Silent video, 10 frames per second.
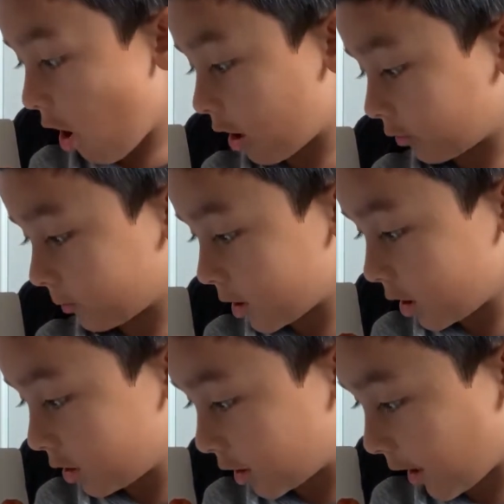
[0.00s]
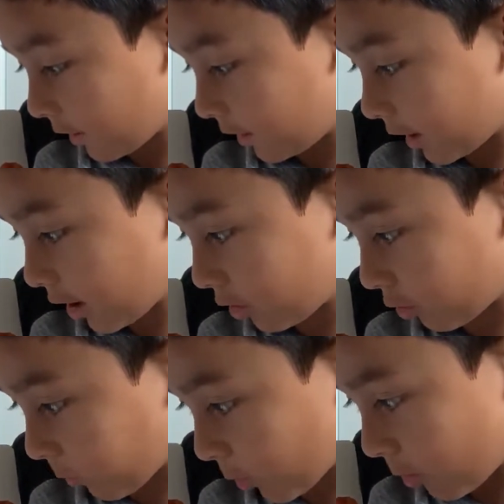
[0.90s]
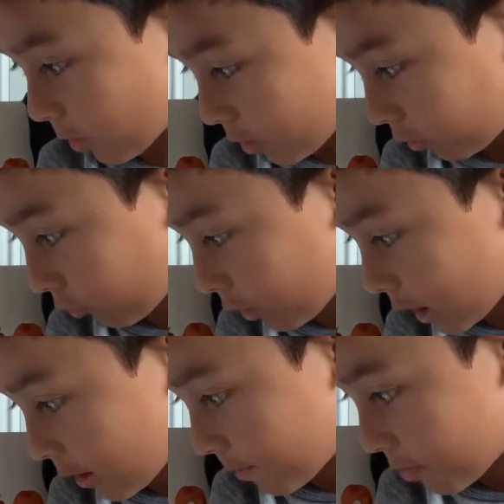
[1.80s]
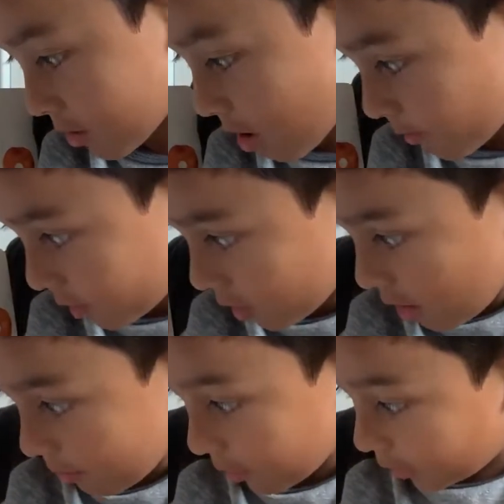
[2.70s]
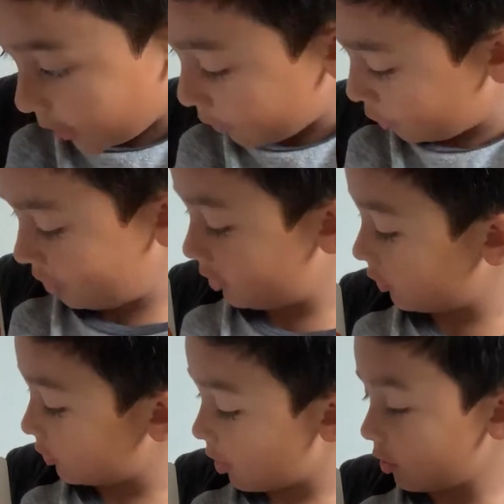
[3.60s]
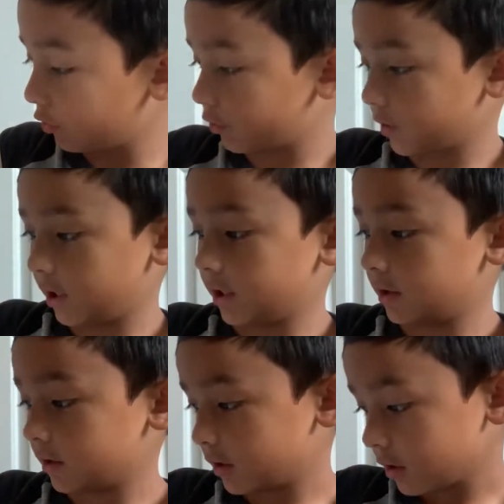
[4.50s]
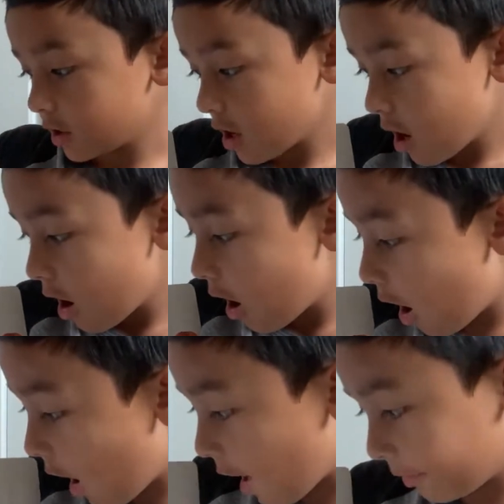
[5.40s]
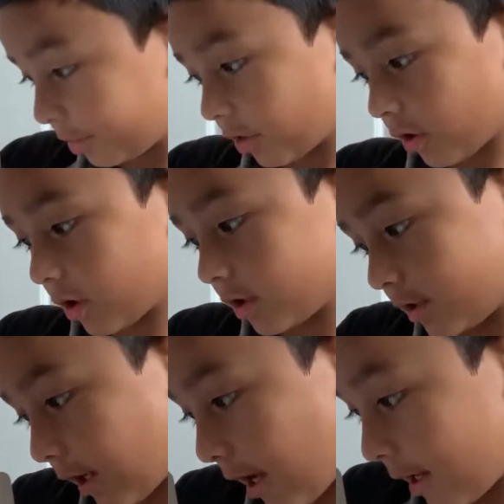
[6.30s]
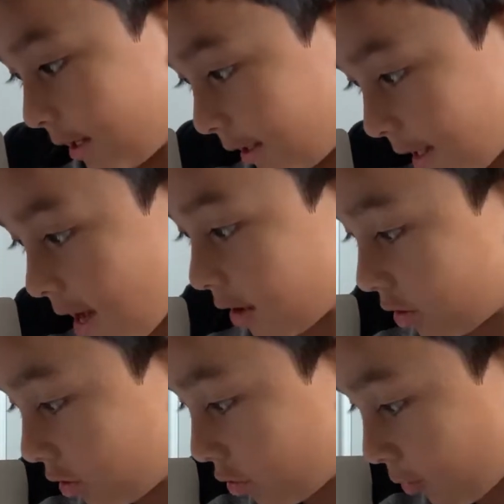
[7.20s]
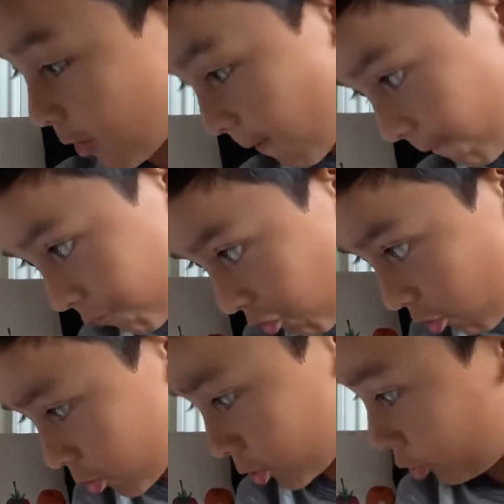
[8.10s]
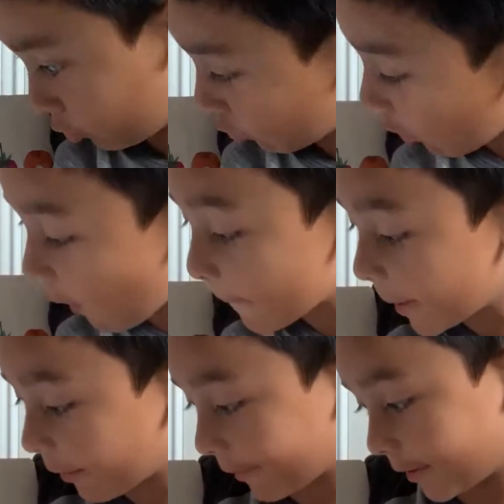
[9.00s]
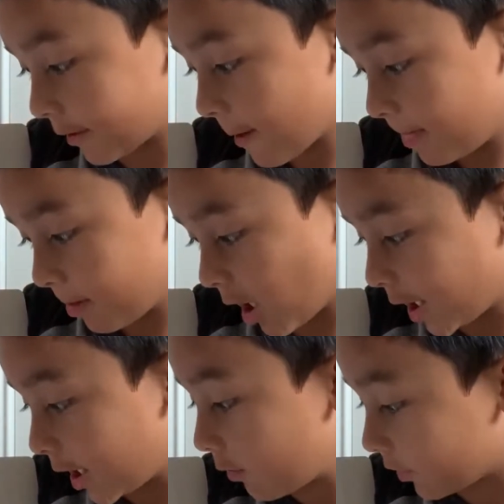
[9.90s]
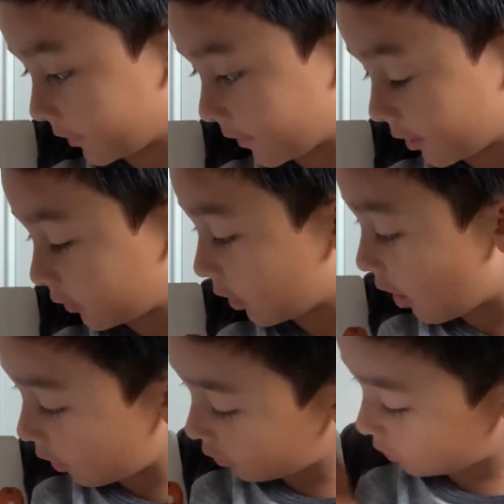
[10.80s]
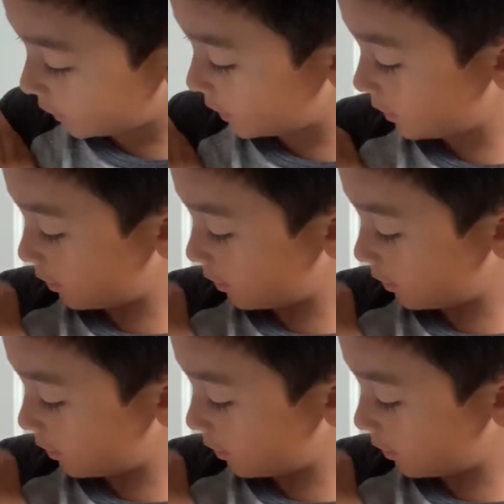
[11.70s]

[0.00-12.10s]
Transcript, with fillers: On Wednesday, he threw three plums, but he was still hungry. On Thursday, he threw four strawberries, but he was still hungry.